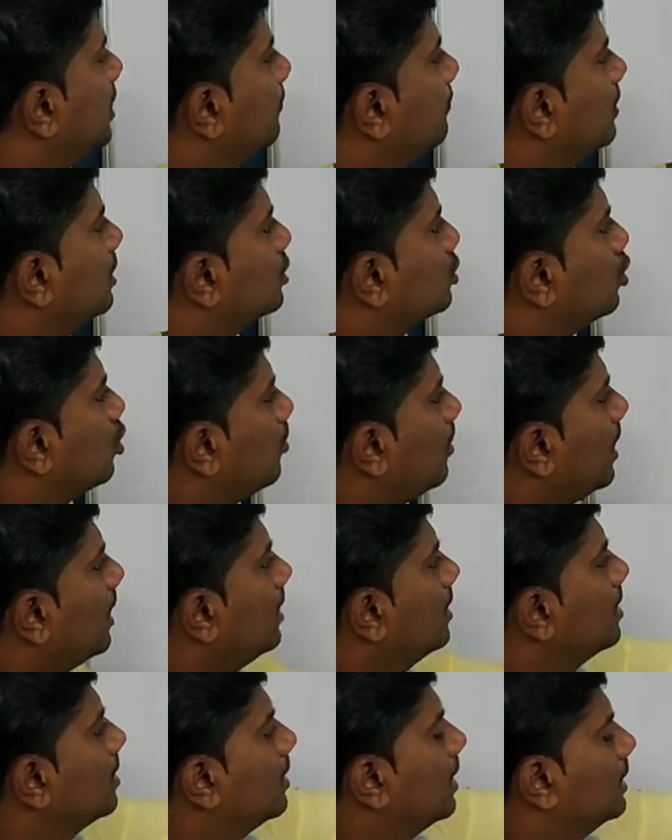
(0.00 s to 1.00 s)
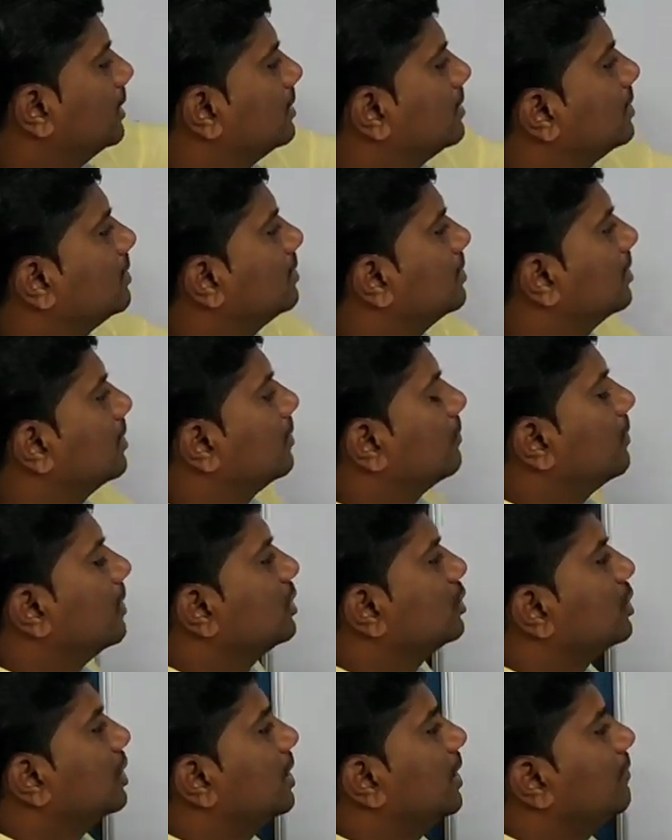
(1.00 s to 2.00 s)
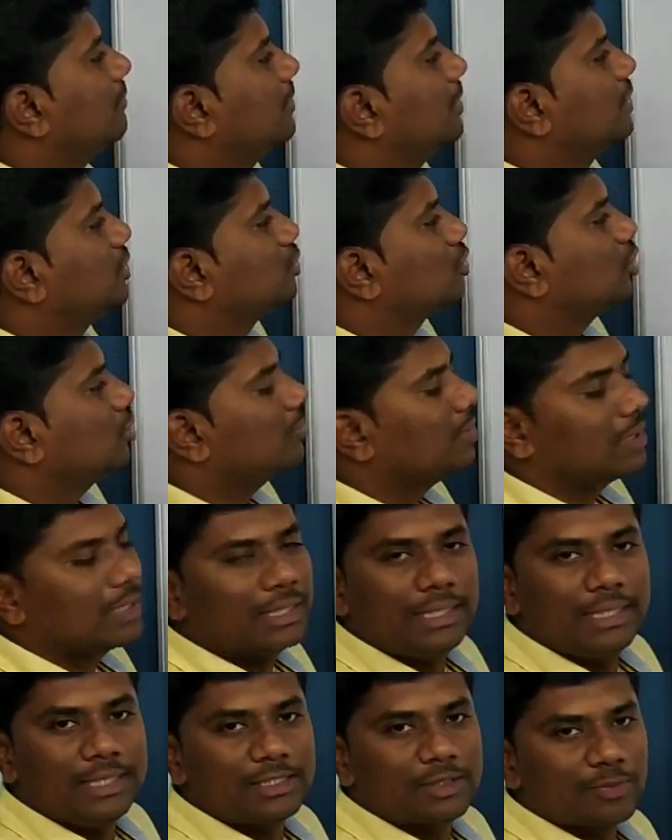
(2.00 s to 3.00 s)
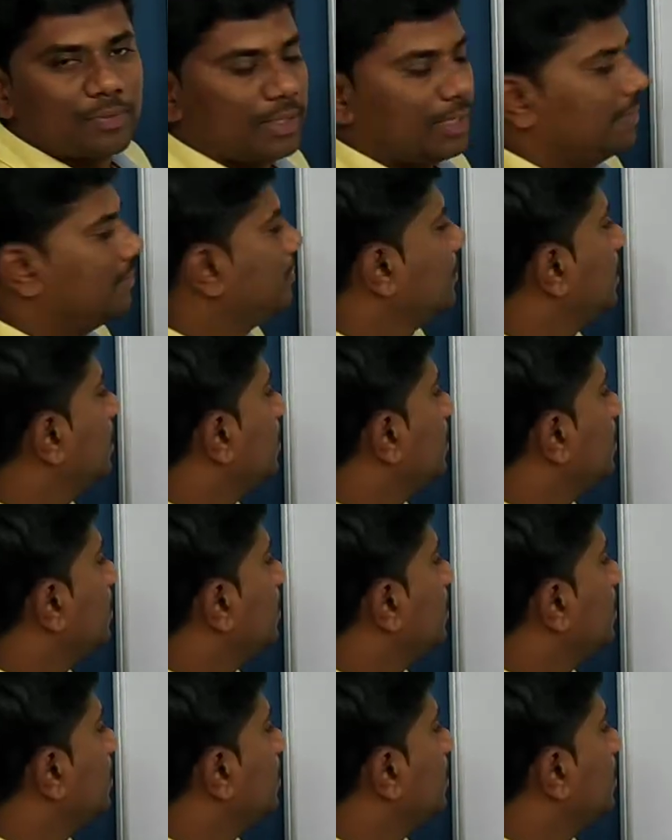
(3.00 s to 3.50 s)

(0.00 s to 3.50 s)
definition of add and this is function definition of display.